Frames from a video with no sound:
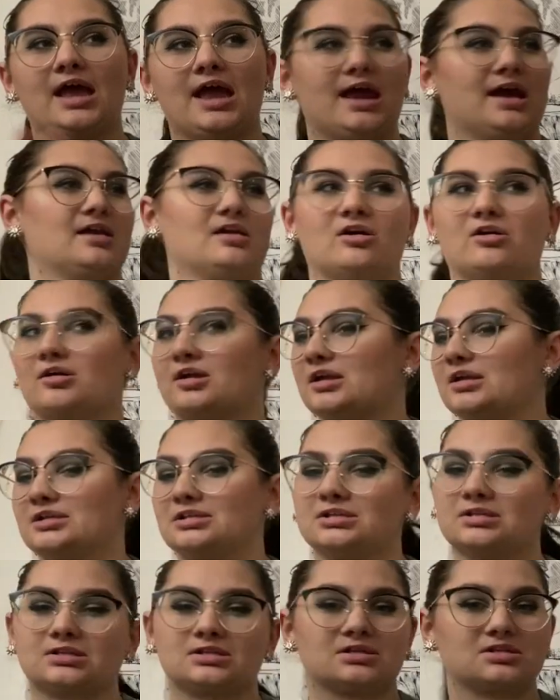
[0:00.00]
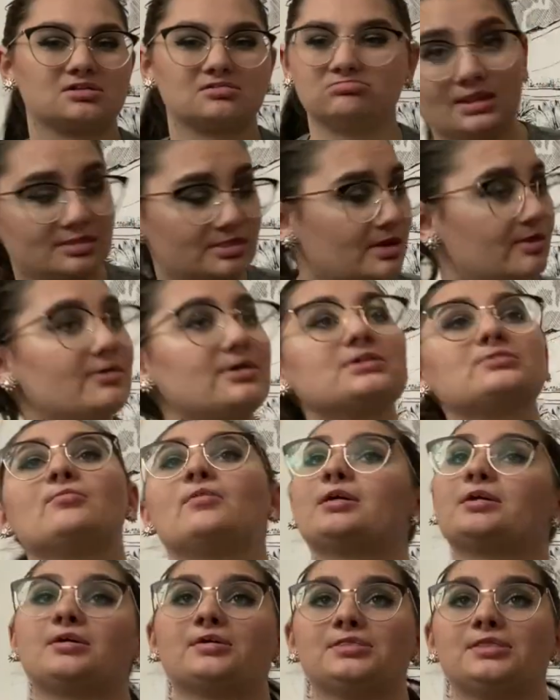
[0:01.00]
anarchists. There is
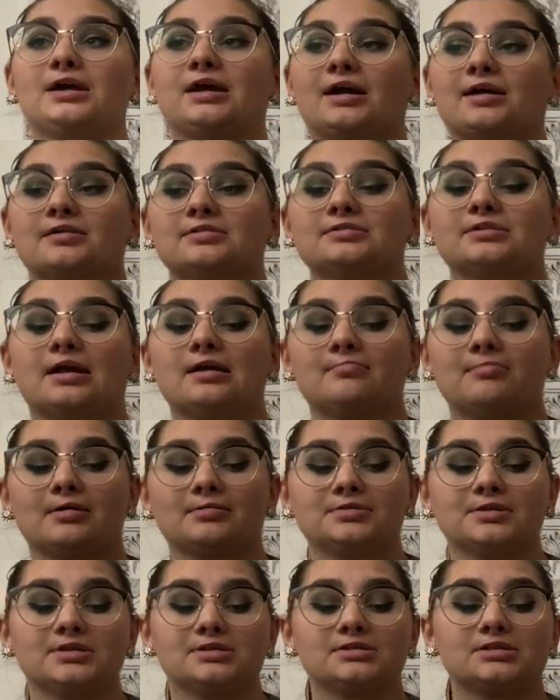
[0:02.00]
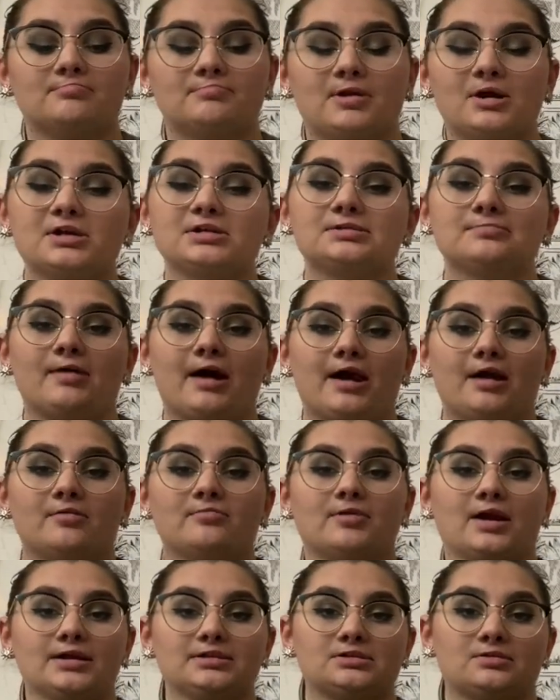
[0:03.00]
one good thing I can say about this. Marissa Meyer
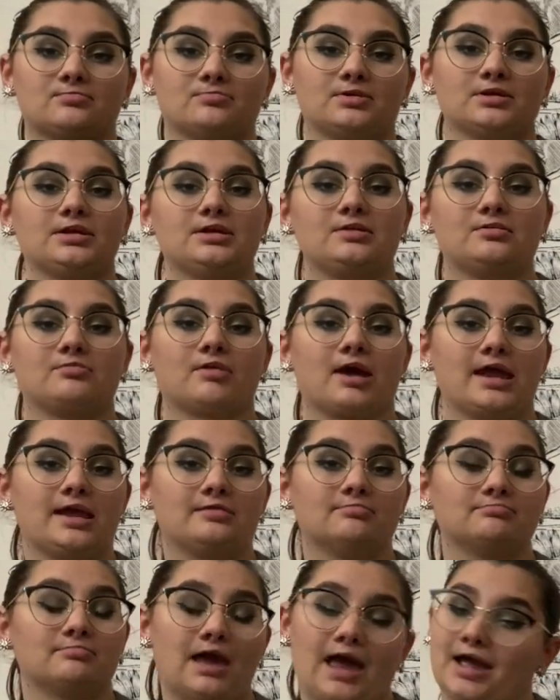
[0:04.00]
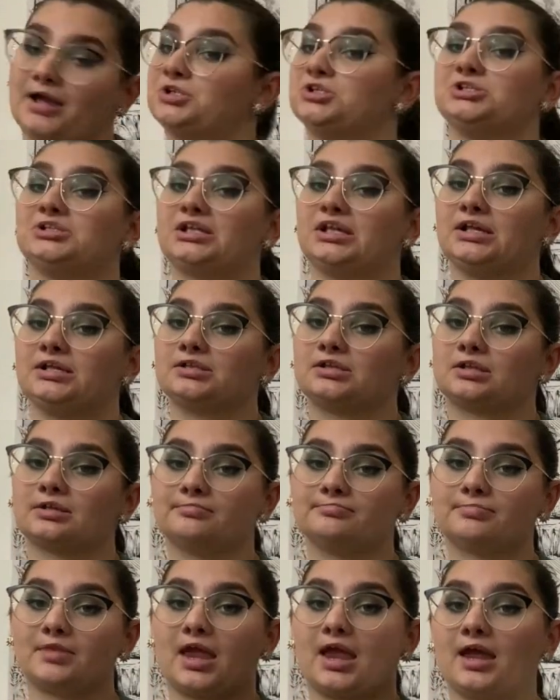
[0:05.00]
writes really great action scenes,
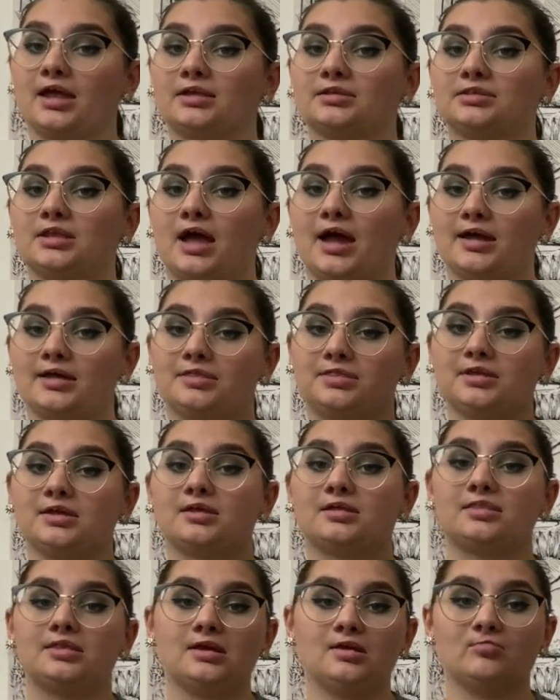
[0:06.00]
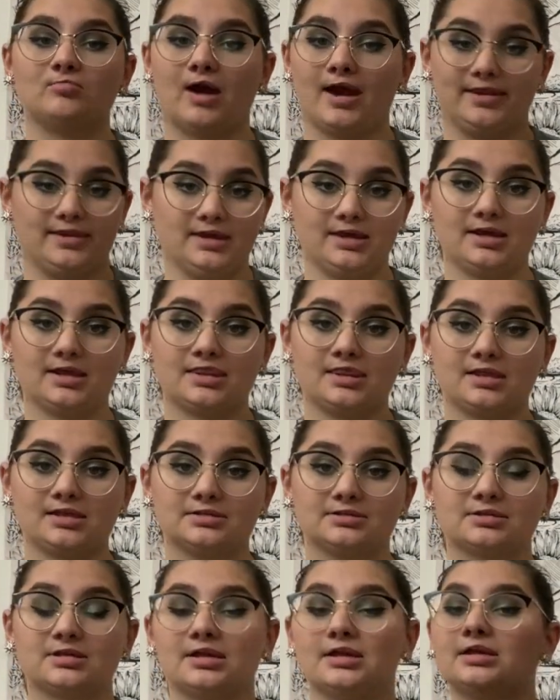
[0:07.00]
and I think the writing in
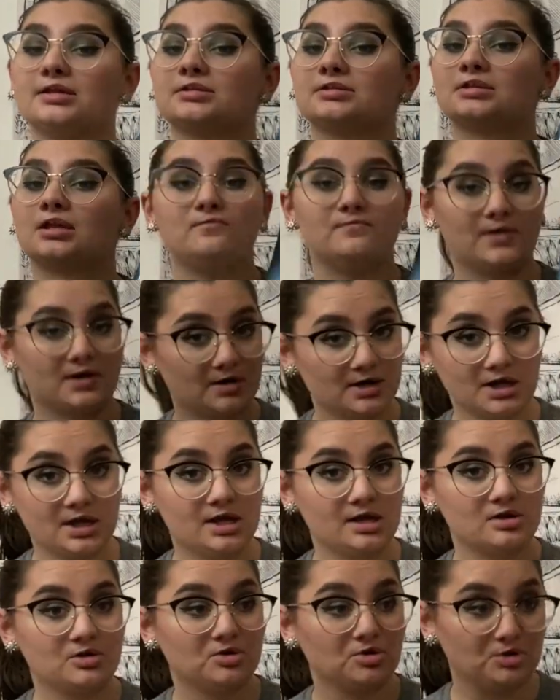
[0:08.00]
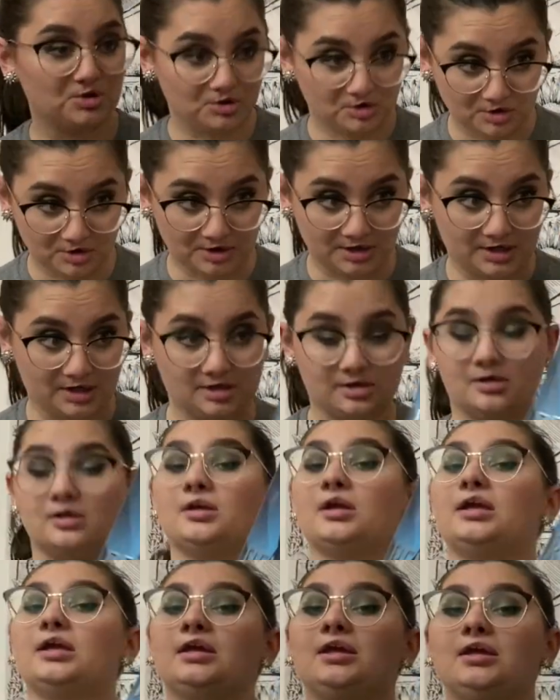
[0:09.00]
this is very good
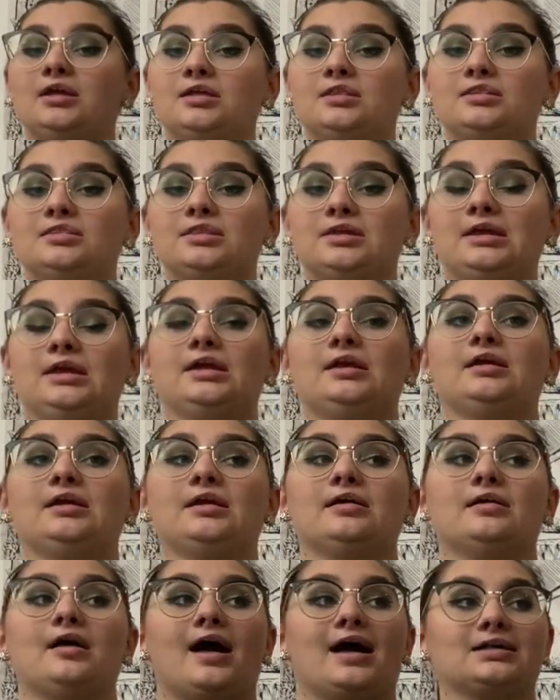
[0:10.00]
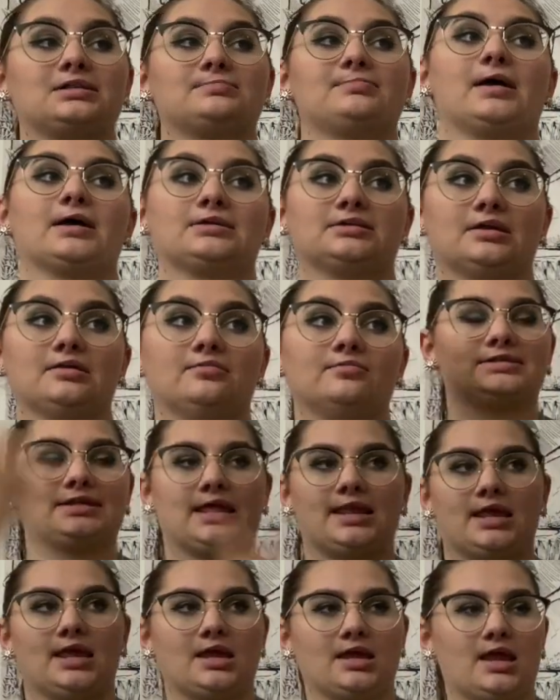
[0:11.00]
in the aspect of
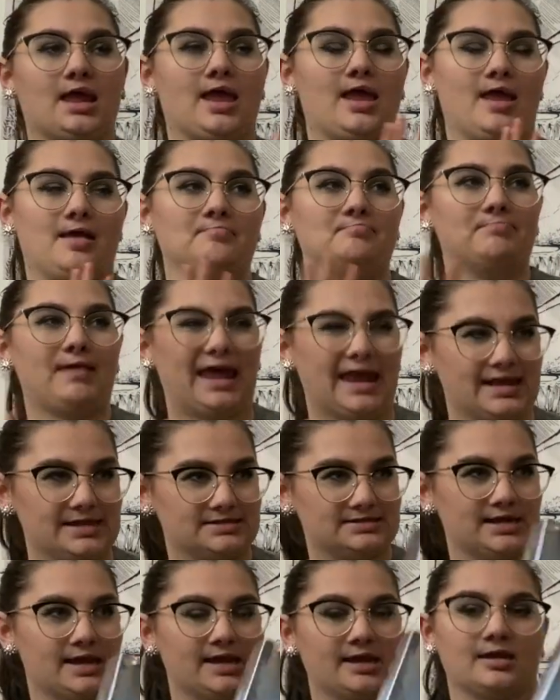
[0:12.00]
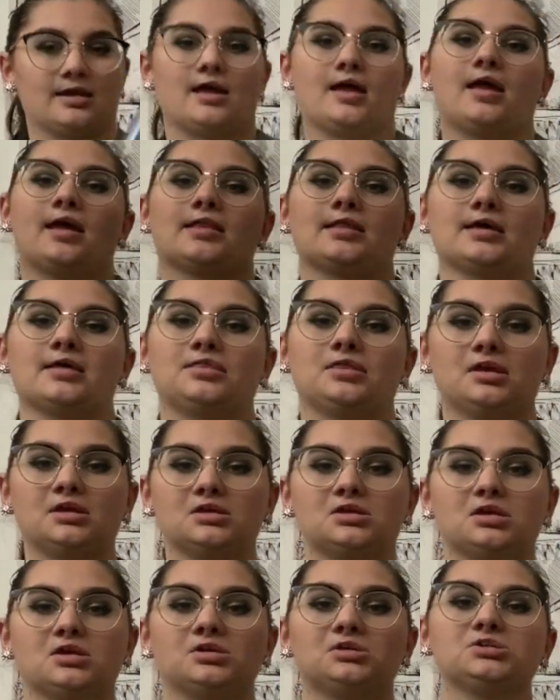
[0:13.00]
setting and pacing, and I
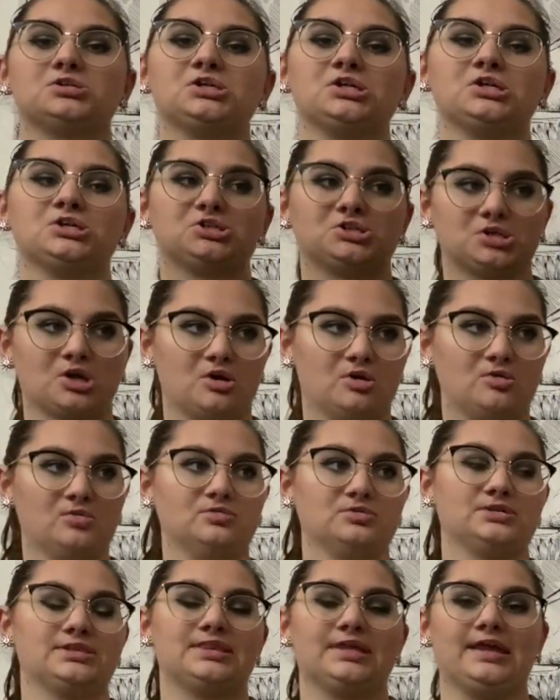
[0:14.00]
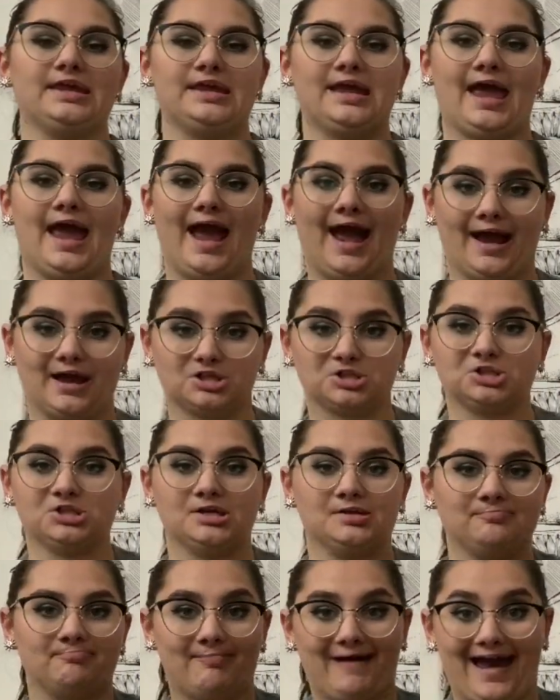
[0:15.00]
think she shows the
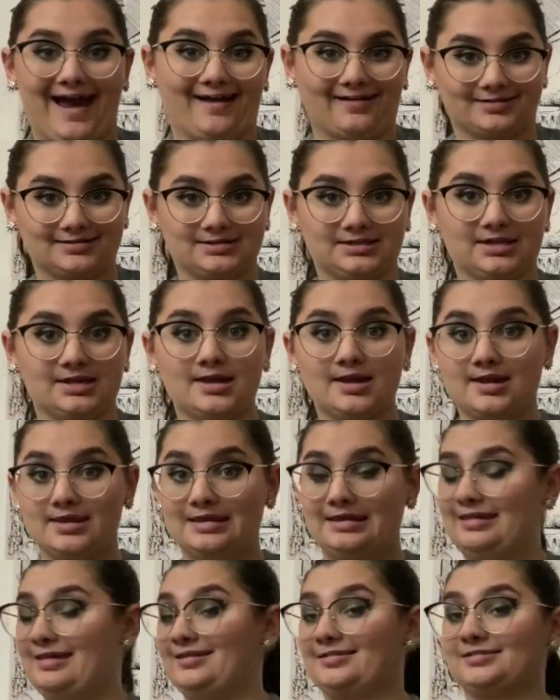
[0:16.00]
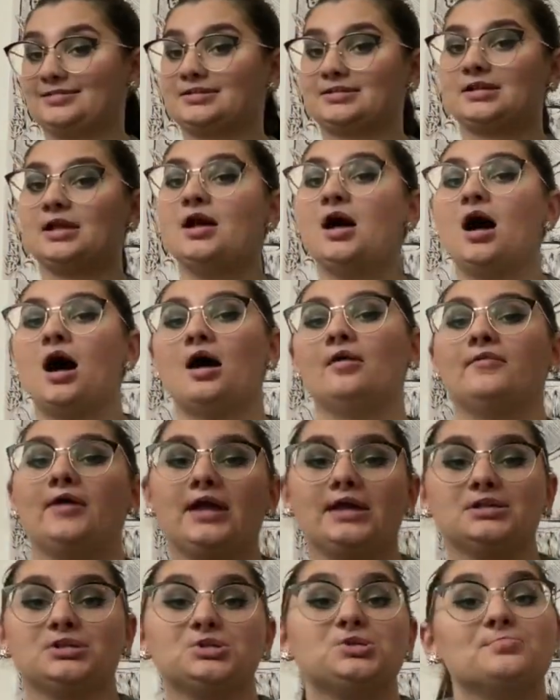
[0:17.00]
action-packedness of
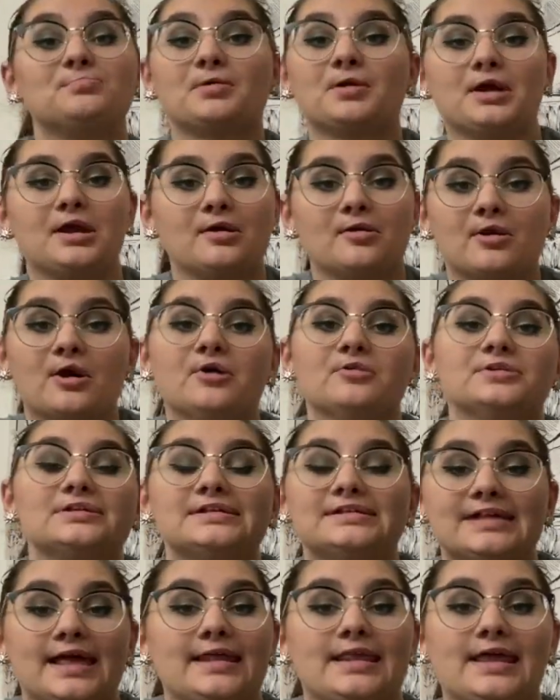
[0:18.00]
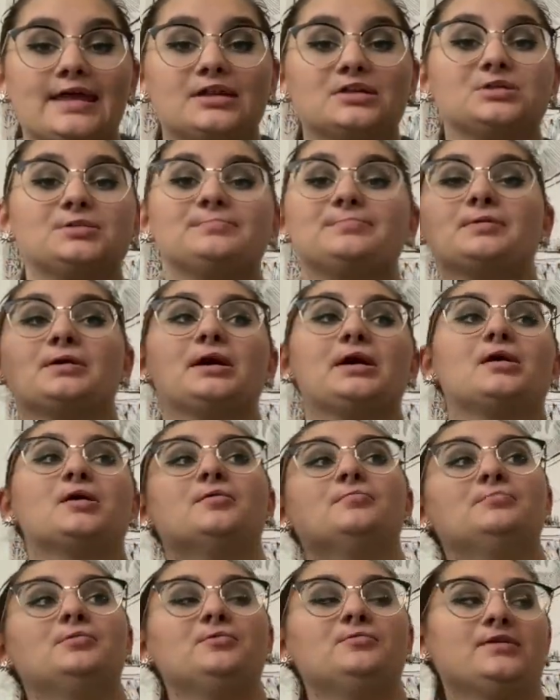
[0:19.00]
a superhero setting,
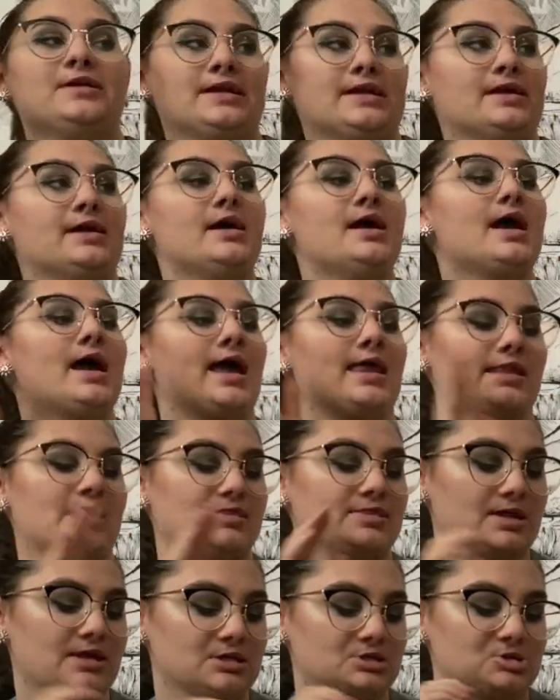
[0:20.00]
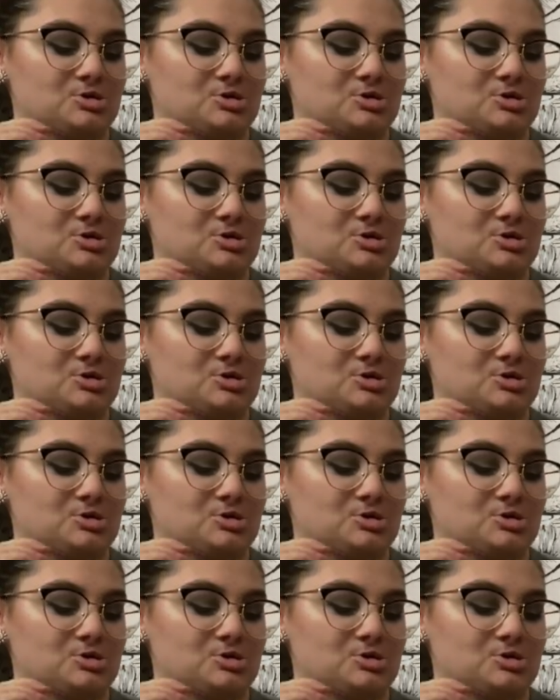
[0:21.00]
superhero movie, and I think it